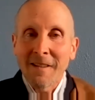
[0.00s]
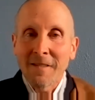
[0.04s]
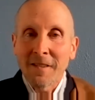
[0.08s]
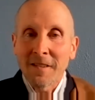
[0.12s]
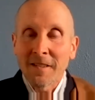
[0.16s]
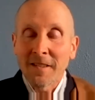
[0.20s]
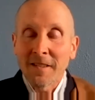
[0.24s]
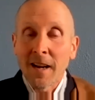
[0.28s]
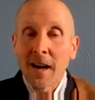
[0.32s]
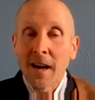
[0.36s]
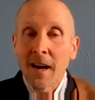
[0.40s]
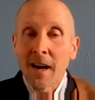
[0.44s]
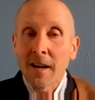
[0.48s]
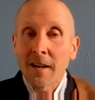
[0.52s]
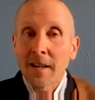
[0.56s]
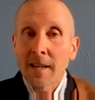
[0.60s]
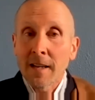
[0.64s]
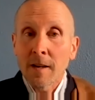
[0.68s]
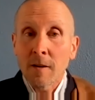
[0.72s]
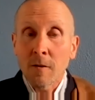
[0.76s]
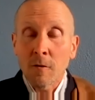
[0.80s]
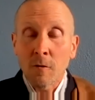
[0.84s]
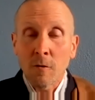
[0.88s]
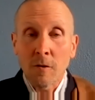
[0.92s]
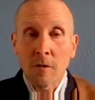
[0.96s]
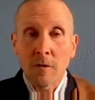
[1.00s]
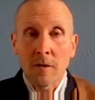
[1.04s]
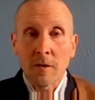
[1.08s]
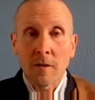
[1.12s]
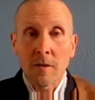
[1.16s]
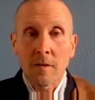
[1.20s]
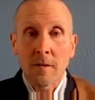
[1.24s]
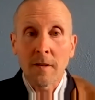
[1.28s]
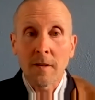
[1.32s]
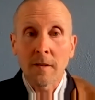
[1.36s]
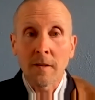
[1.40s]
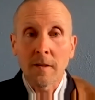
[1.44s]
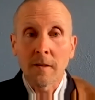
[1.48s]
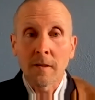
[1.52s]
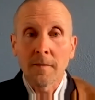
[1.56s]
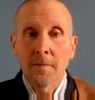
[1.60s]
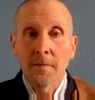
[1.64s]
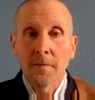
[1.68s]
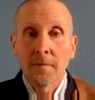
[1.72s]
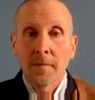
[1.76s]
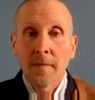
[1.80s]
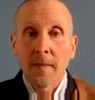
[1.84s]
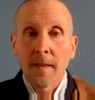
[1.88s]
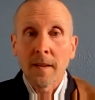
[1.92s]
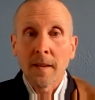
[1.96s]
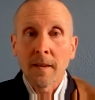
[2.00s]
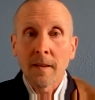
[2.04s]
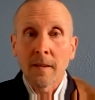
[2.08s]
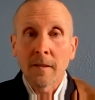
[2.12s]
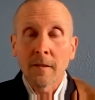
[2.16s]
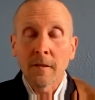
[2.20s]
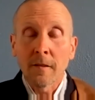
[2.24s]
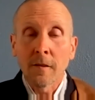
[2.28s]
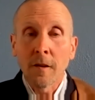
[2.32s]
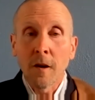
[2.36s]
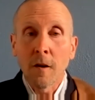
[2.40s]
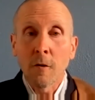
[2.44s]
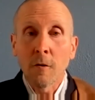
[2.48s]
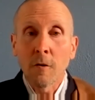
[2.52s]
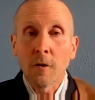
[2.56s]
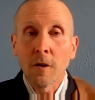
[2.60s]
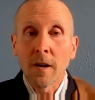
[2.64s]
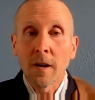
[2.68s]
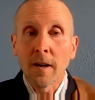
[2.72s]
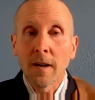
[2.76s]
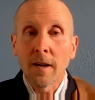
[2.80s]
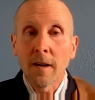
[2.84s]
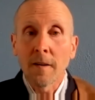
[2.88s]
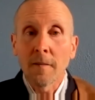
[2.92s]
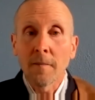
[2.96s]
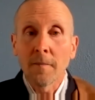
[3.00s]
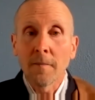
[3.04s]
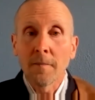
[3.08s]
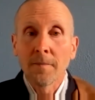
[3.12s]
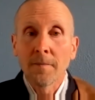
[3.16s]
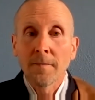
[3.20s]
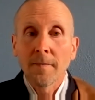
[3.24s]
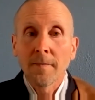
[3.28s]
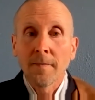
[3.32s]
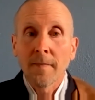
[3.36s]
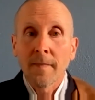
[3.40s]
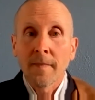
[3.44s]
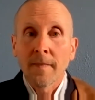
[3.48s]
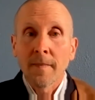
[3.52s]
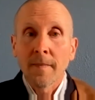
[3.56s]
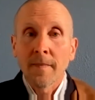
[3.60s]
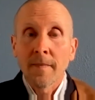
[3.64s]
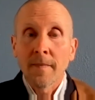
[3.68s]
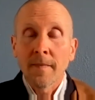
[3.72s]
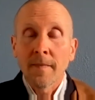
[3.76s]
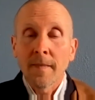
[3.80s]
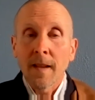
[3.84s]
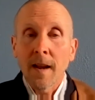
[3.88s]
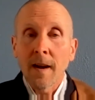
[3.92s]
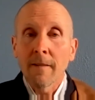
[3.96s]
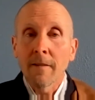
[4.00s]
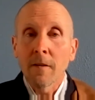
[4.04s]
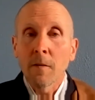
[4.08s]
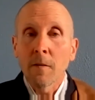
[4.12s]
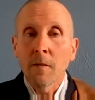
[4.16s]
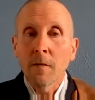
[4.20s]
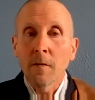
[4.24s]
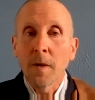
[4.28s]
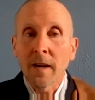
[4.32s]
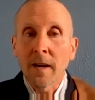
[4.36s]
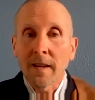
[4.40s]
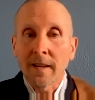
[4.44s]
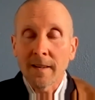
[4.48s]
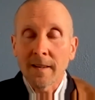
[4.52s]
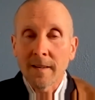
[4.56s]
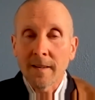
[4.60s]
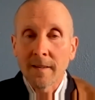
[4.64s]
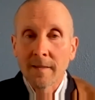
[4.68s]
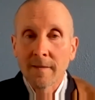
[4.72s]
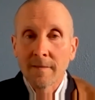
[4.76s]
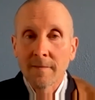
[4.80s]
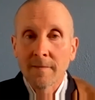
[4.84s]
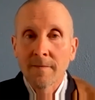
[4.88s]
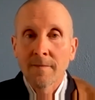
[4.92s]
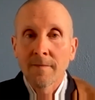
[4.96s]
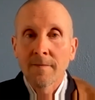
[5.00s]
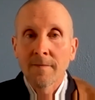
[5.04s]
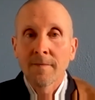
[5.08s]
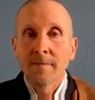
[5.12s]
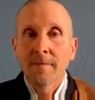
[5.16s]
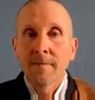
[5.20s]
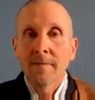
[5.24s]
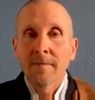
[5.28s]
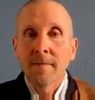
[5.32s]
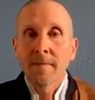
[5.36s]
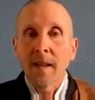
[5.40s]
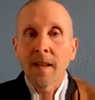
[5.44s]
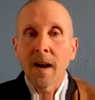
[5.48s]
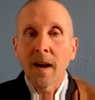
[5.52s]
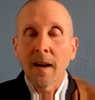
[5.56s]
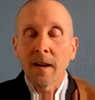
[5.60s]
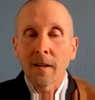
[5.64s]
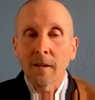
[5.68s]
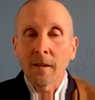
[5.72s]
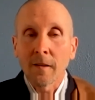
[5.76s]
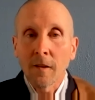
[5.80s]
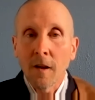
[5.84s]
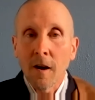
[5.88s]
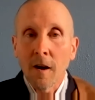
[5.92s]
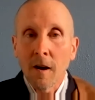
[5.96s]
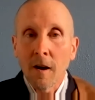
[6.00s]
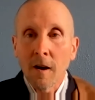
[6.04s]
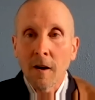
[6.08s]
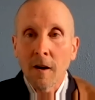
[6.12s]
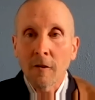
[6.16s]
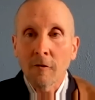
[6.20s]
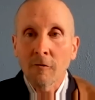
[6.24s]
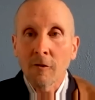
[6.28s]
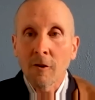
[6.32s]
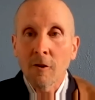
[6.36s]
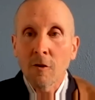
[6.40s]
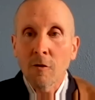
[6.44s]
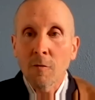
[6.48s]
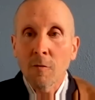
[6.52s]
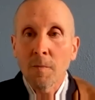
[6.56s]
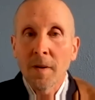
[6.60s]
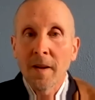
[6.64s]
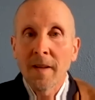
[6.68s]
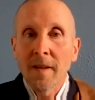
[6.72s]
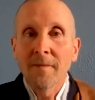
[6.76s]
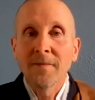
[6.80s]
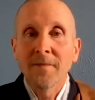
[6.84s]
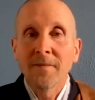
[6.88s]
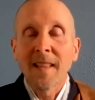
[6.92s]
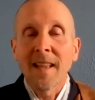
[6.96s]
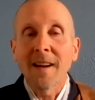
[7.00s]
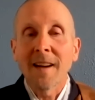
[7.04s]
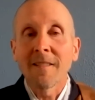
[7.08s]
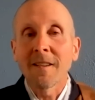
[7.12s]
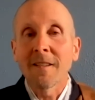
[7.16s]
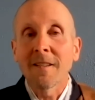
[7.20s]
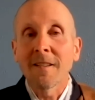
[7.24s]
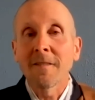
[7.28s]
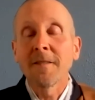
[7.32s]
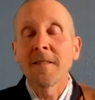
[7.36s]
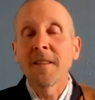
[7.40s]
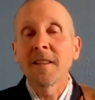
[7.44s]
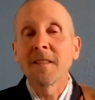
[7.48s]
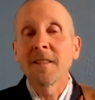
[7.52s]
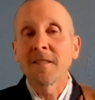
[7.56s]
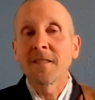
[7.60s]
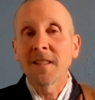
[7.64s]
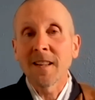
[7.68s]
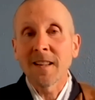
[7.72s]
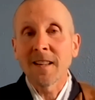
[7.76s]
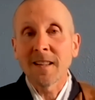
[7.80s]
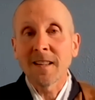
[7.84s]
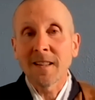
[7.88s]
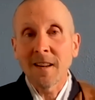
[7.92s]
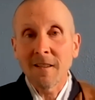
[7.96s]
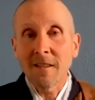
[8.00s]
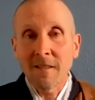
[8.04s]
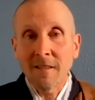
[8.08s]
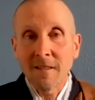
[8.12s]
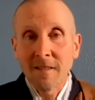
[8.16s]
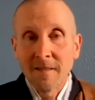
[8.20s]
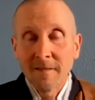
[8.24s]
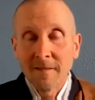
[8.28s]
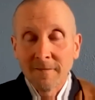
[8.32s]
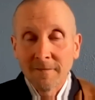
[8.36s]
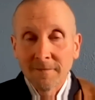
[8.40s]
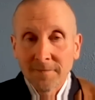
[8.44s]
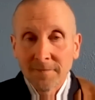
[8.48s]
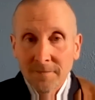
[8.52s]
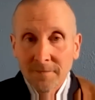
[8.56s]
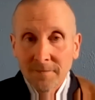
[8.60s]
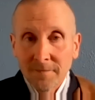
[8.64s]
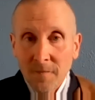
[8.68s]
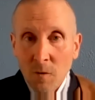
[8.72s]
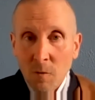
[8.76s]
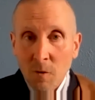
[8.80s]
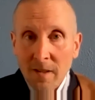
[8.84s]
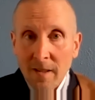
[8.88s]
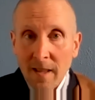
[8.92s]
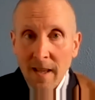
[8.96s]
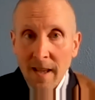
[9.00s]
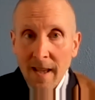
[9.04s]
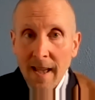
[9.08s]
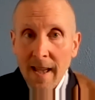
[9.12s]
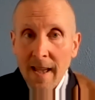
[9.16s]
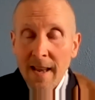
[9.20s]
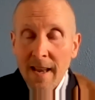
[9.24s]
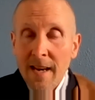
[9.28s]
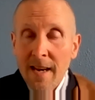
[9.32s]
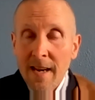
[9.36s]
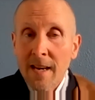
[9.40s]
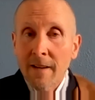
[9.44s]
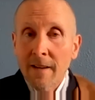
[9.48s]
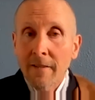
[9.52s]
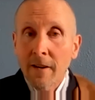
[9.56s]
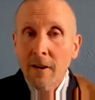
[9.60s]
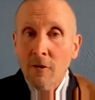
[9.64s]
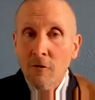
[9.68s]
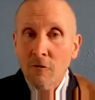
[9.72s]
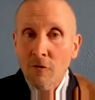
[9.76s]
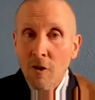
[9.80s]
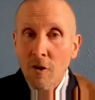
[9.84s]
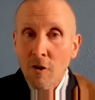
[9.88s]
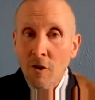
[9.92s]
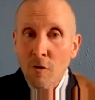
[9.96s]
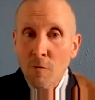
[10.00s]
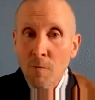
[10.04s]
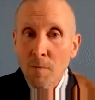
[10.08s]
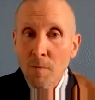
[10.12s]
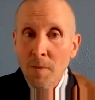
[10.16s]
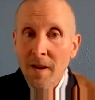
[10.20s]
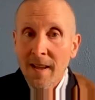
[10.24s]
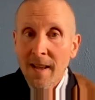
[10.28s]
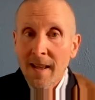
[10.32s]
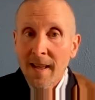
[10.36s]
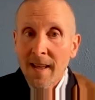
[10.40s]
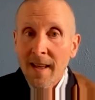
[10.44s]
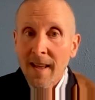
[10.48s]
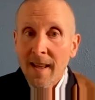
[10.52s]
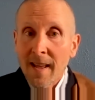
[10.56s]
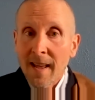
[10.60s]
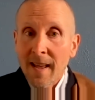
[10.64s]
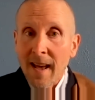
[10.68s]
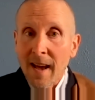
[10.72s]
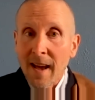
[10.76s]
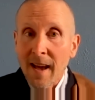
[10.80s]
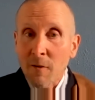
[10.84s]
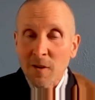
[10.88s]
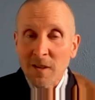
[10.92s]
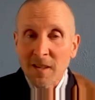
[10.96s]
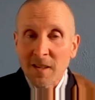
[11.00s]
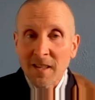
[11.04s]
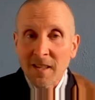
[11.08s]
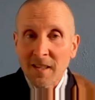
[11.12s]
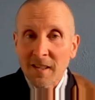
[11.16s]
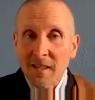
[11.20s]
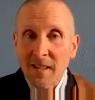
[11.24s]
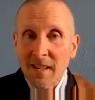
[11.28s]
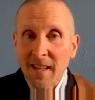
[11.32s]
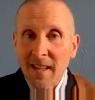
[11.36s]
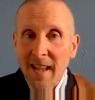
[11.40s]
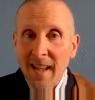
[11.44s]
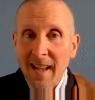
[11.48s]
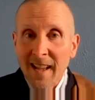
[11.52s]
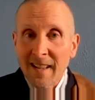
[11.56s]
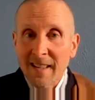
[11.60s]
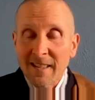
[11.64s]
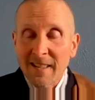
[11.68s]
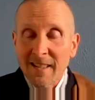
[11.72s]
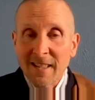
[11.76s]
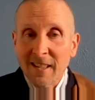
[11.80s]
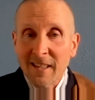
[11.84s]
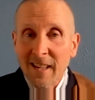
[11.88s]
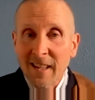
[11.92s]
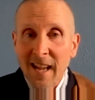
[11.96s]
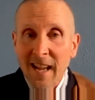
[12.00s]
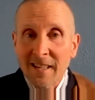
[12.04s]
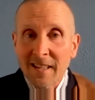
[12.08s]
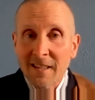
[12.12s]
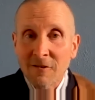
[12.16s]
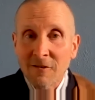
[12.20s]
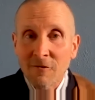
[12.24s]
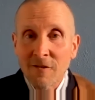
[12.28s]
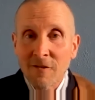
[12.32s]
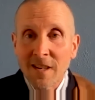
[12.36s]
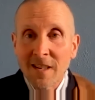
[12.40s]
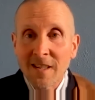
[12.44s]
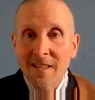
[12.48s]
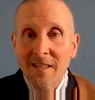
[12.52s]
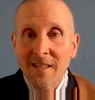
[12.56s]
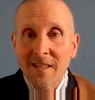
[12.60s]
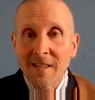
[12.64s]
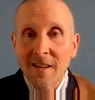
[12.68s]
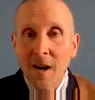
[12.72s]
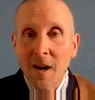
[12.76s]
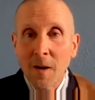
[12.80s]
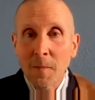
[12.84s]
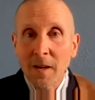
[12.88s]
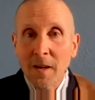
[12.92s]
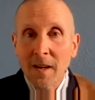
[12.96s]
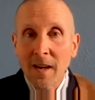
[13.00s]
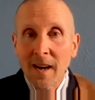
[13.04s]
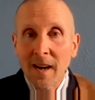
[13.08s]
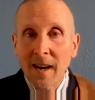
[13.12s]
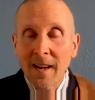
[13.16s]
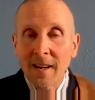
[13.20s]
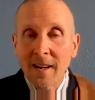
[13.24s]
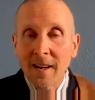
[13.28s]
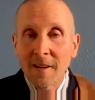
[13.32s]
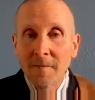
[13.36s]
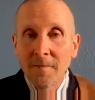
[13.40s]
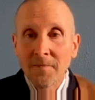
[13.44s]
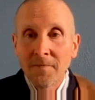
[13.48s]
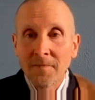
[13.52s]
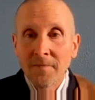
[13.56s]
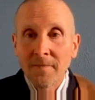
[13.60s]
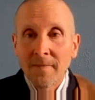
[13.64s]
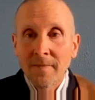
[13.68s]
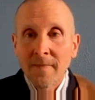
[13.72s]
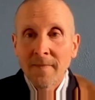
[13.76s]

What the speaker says: of a donkey or to the lowering of a bucket on a long rope when it feels like we're at the end of our rope and it still hasn't reached the dharmakaya.